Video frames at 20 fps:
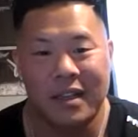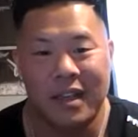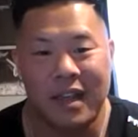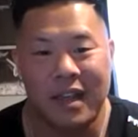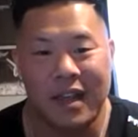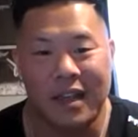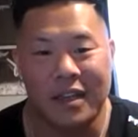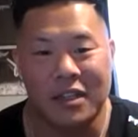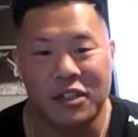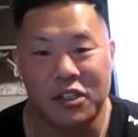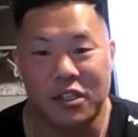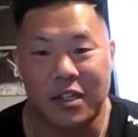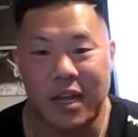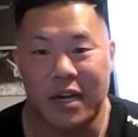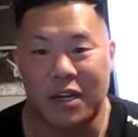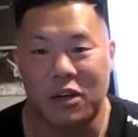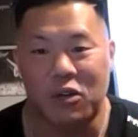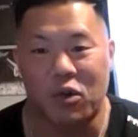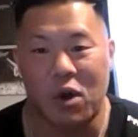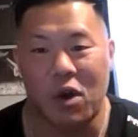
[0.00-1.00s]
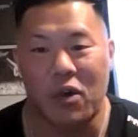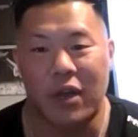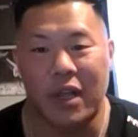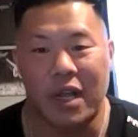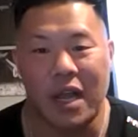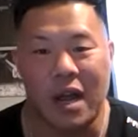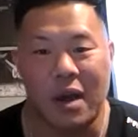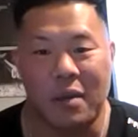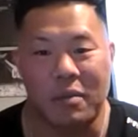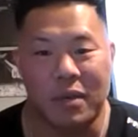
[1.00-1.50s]
And just kind of growing
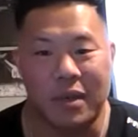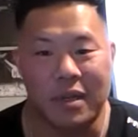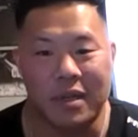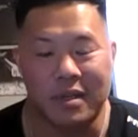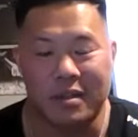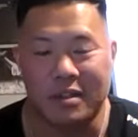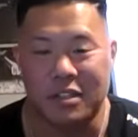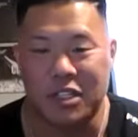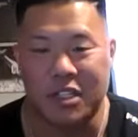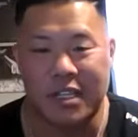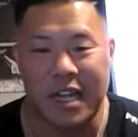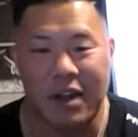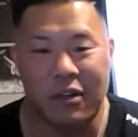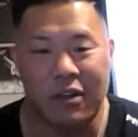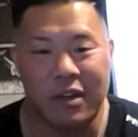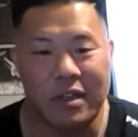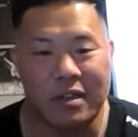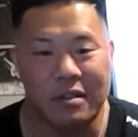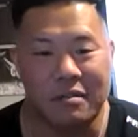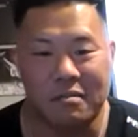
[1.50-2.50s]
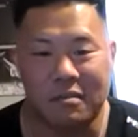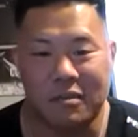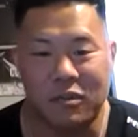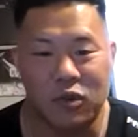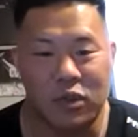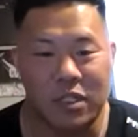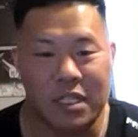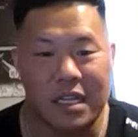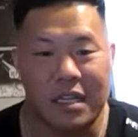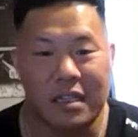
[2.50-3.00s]
up and just how he
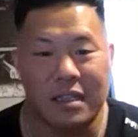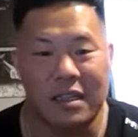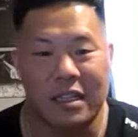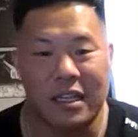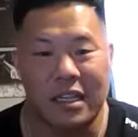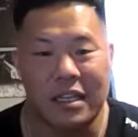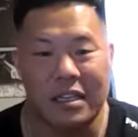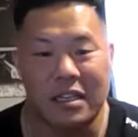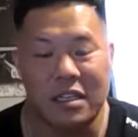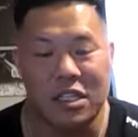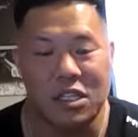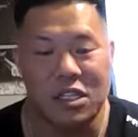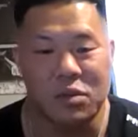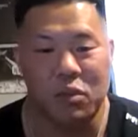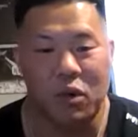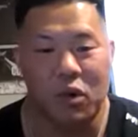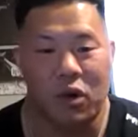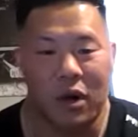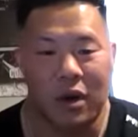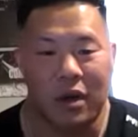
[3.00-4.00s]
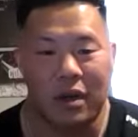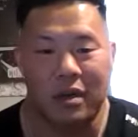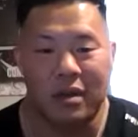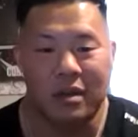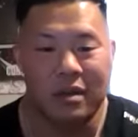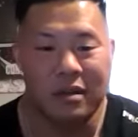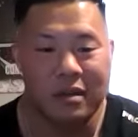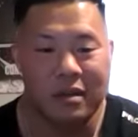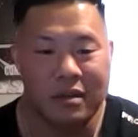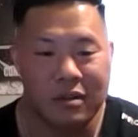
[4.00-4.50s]
was elite in the sport
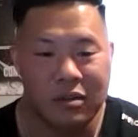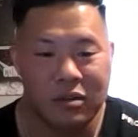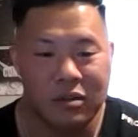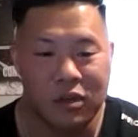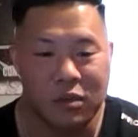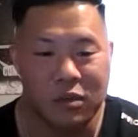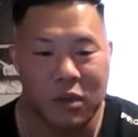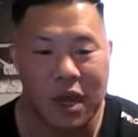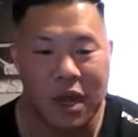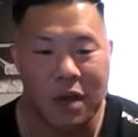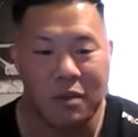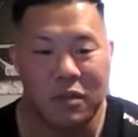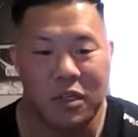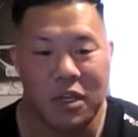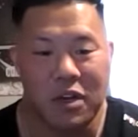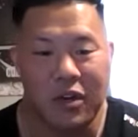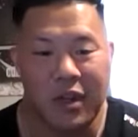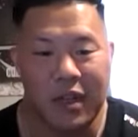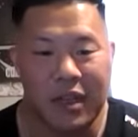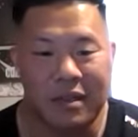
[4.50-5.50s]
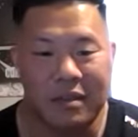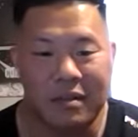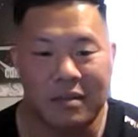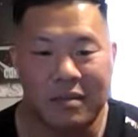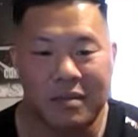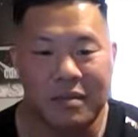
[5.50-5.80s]
was mind-blowing.